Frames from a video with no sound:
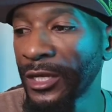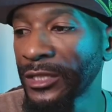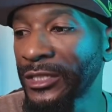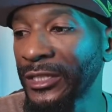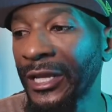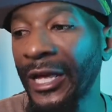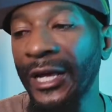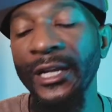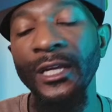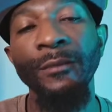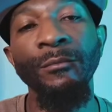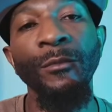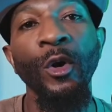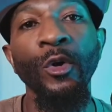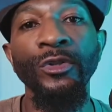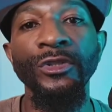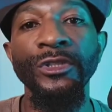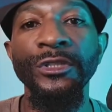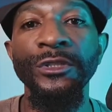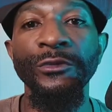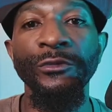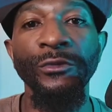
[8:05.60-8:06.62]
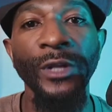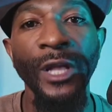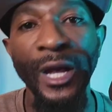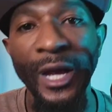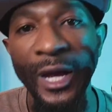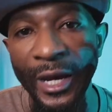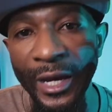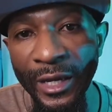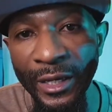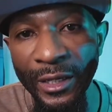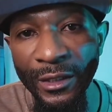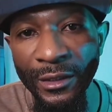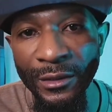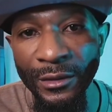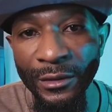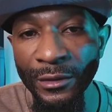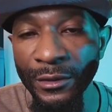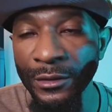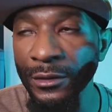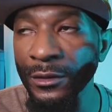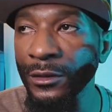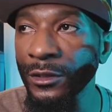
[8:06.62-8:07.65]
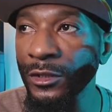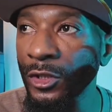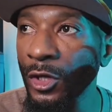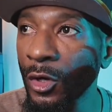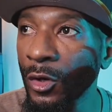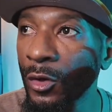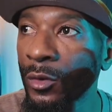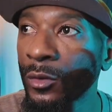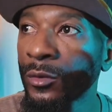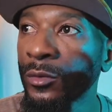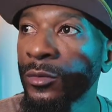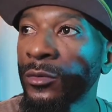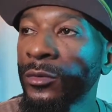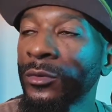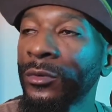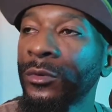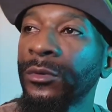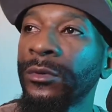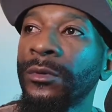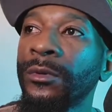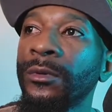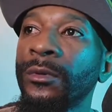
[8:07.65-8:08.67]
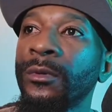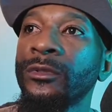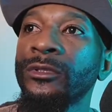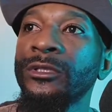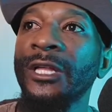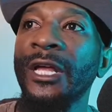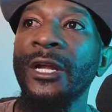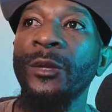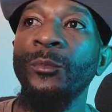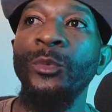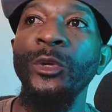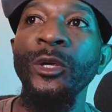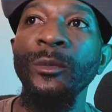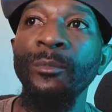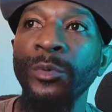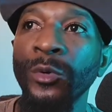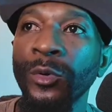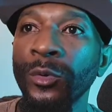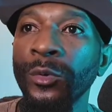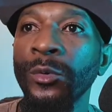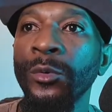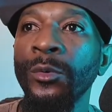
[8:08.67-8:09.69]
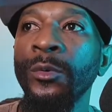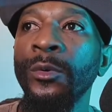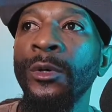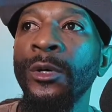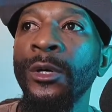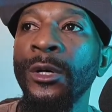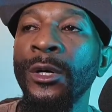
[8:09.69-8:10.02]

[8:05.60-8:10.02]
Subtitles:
lot of emotions flying, it's a lot of people.